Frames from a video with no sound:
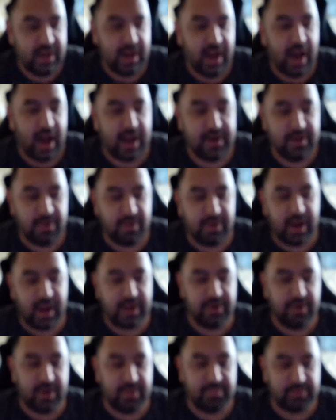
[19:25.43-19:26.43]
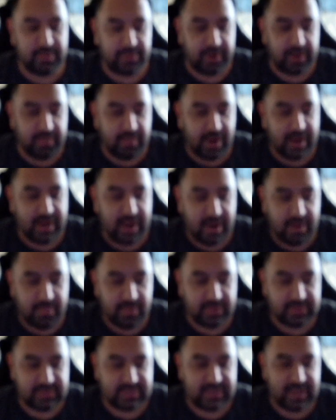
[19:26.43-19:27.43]
I know I know I'm blurry right now,
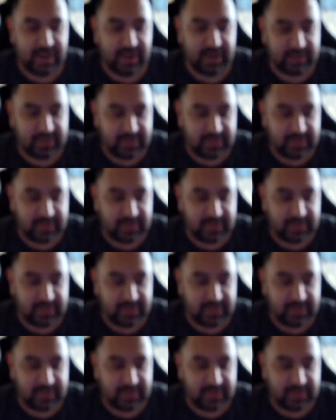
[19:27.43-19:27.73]
one sec.